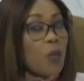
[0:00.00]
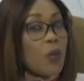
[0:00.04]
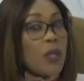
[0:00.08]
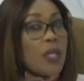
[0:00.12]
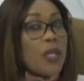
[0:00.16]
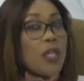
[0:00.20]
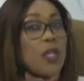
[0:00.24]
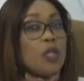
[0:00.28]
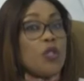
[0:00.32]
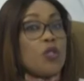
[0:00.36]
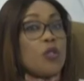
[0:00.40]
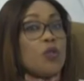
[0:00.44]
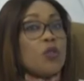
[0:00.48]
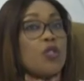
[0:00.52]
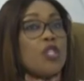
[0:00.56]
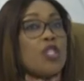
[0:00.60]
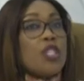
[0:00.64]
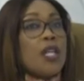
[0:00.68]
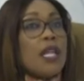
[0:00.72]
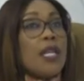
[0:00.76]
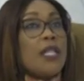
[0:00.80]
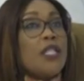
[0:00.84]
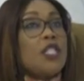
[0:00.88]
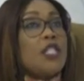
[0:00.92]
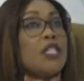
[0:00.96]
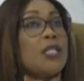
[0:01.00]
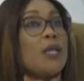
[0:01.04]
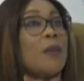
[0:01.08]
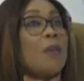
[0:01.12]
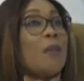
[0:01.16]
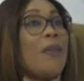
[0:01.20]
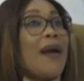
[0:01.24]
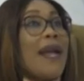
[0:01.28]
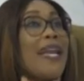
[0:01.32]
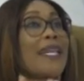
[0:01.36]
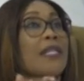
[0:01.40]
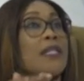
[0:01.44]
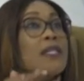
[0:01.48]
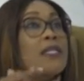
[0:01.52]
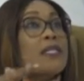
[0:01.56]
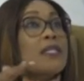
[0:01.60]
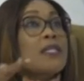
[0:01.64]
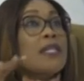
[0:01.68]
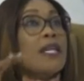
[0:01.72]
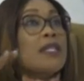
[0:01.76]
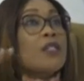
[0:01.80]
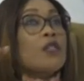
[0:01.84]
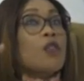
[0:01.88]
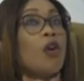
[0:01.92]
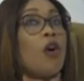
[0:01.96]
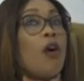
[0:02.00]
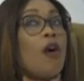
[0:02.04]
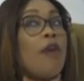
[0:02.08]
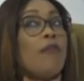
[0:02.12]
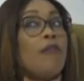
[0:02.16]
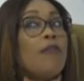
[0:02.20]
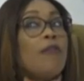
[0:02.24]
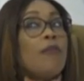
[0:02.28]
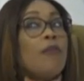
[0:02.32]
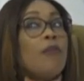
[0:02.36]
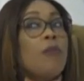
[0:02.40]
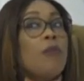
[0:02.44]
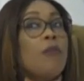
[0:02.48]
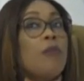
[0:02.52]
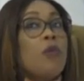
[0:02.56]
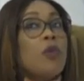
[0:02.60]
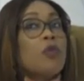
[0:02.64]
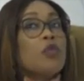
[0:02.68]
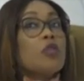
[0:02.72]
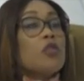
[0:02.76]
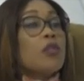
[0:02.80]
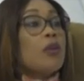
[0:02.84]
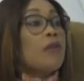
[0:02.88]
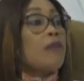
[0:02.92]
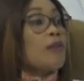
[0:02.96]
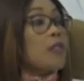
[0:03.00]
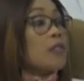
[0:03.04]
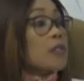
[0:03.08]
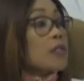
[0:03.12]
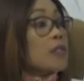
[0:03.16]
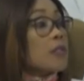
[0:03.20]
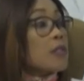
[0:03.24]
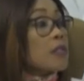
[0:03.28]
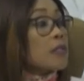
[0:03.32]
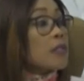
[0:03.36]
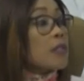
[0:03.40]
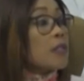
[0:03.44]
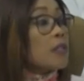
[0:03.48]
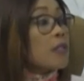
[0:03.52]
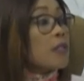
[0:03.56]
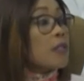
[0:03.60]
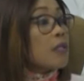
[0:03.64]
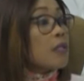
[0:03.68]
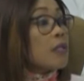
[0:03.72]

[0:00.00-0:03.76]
we need to change the mindset of most of us,